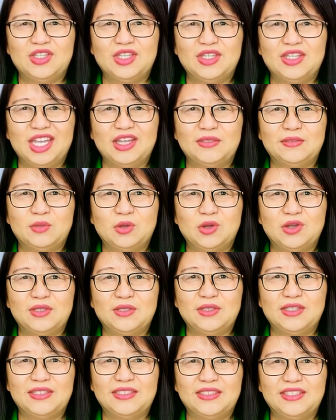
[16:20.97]
July 4,
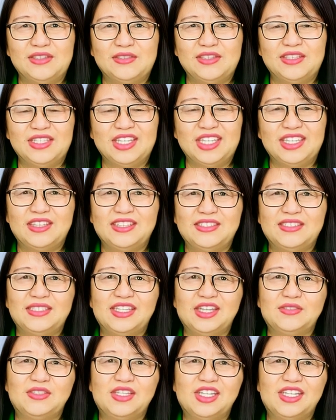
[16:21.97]

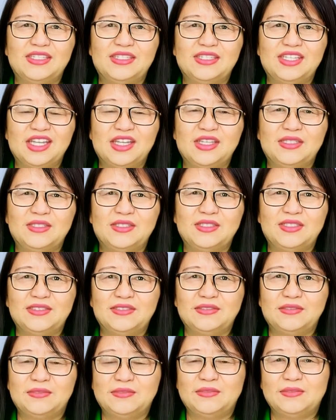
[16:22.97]
1776.
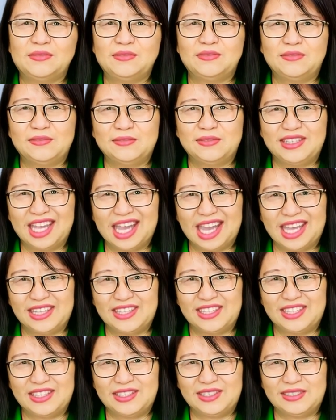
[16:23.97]

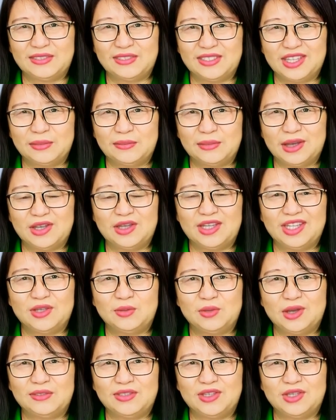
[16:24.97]
80. The
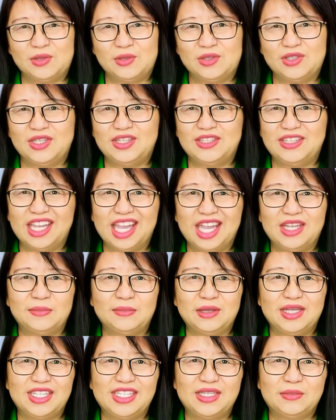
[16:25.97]
American Revolution
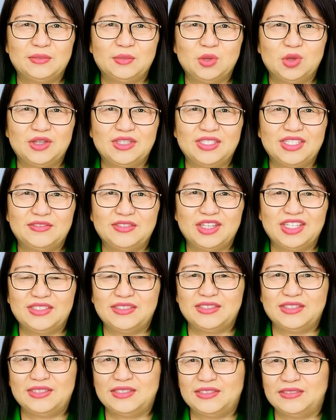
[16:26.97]
had many important
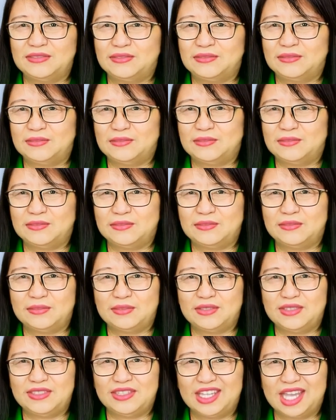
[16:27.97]
events.
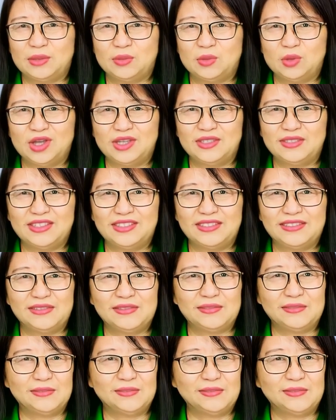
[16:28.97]
Name one.
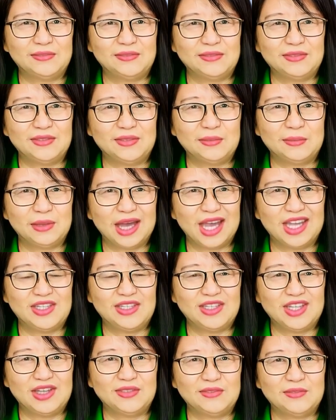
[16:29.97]

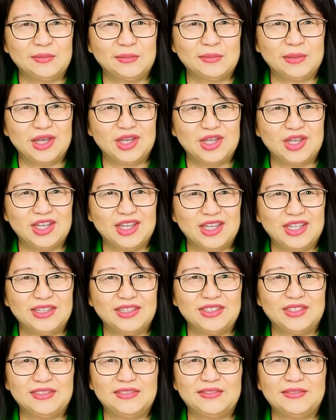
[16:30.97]
Battle of Bunker
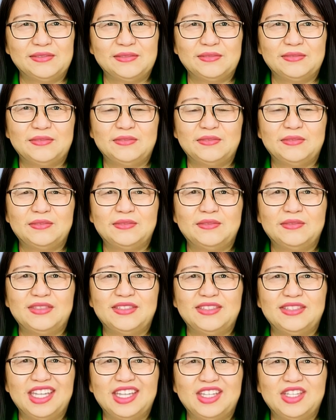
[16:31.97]
Hill.
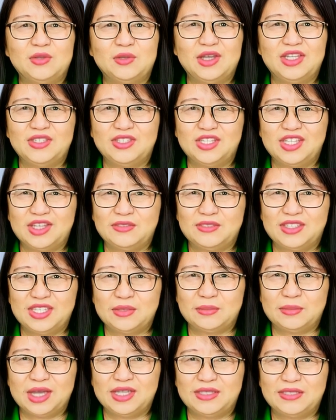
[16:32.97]
Declaration of
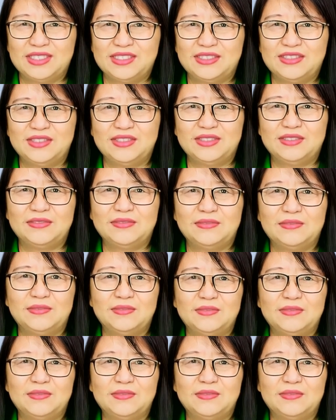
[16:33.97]
Independence.